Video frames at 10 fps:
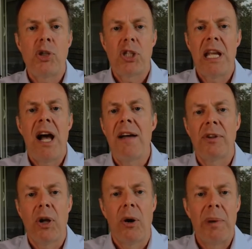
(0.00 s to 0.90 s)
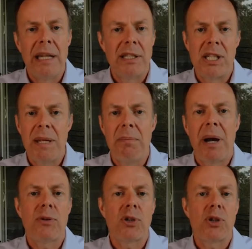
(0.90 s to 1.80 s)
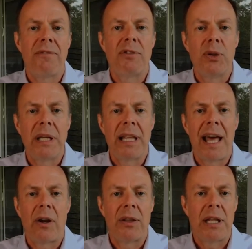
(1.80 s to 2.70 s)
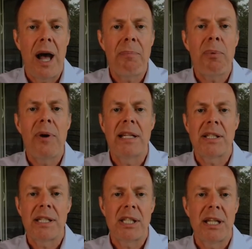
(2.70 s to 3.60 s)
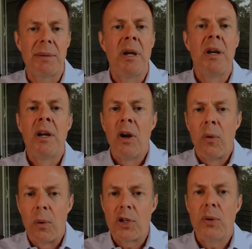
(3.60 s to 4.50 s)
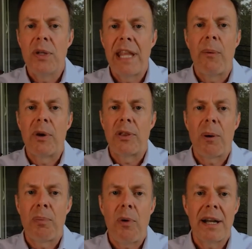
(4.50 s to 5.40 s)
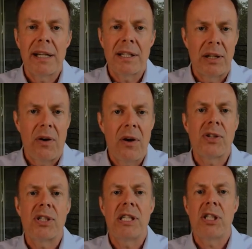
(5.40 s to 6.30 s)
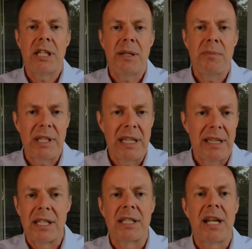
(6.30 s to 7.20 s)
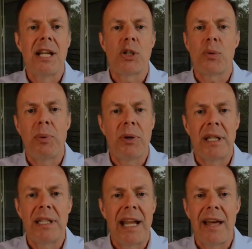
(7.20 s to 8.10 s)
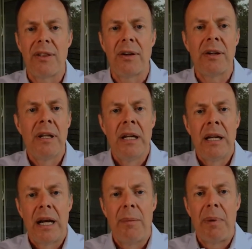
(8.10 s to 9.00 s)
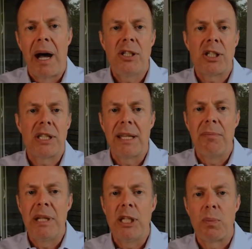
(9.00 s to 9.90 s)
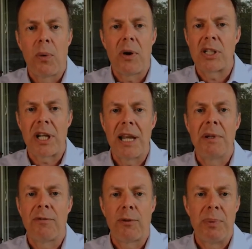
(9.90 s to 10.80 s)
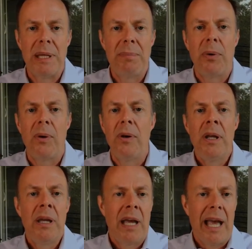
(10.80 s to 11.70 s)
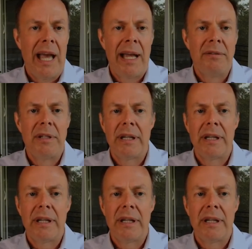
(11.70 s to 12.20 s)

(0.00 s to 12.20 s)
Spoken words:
the envelope, and to see Microsoft doing that on the operating system. We're doing that with our products and our systems and the designs we're putting together. I just think it means more excitement for people, and